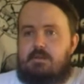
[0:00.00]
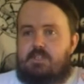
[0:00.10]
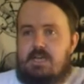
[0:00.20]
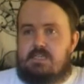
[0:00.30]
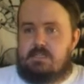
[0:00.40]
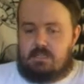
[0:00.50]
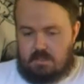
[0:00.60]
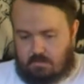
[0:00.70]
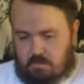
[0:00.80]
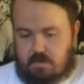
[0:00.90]
Jason's in
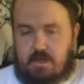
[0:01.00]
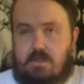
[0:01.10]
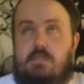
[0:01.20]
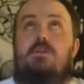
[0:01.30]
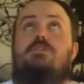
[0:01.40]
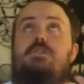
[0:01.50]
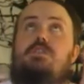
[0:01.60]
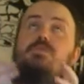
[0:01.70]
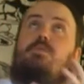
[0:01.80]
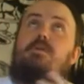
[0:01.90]
the water, you know,
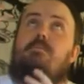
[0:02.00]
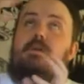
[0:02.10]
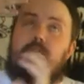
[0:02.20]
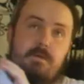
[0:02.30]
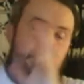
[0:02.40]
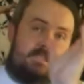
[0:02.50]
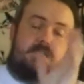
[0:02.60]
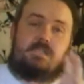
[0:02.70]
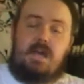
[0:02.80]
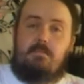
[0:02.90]
scream, you know, his mask
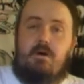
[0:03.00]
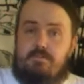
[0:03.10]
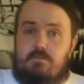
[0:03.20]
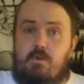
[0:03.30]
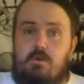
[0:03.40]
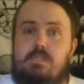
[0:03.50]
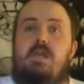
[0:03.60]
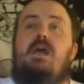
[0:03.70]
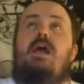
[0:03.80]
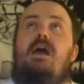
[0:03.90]
has come off, of course,
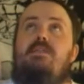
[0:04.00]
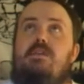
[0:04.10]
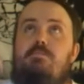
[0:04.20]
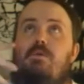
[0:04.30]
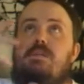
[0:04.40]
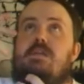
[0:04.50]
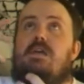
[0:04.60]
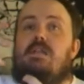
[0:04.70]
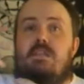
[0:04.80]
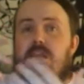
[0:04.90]
at this point.
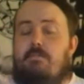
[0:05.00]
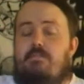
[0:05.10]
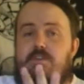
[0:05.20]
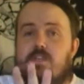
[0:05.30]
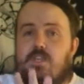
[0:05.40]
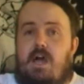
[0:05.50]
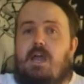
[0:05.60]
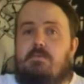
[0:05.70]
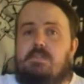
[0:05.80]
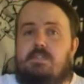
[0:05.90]
Doesn't come off the
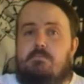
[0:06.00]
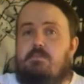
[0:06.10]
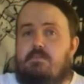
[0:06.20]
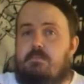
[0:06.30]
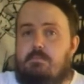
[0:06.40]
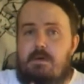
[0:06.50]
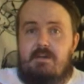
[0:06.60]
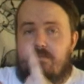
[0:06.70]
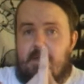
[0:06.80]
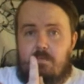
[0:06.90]
entire rest of the movie,
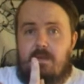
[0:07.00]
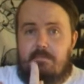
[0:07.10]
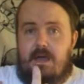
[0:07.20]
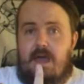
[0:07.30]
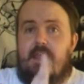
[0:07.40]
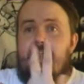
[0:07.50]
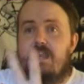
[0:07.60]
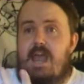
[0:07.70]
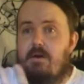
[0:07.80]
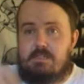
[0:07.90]
apart from that one part, and
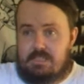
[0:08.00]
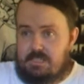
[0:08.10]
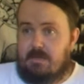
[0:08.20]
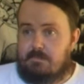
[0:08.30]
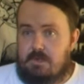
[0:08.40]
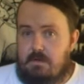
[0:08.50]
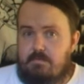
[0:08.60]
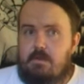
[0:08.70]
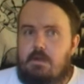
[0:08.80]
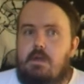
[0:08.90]
now it slips
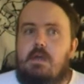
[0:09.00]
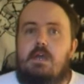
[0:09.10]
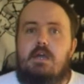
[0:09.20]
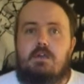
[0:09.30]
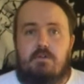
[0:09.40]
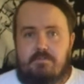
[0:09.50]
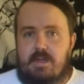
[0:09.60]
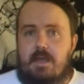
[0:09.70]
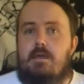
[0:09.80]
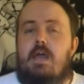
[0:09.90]
off. Go
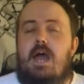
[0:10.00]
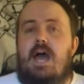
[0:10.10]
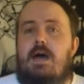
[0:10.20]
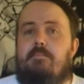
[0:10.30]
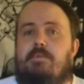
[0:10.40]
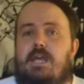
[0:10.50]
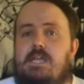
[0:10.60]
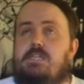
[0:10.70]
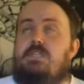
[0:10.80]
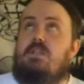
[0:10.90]
figure. And
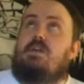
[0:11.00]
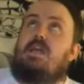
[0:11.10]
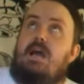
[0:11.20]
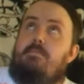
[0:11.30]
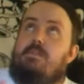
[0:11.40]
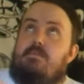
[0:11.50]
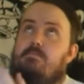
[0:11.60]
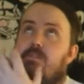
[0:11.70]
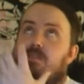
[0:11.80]
he's looking up at them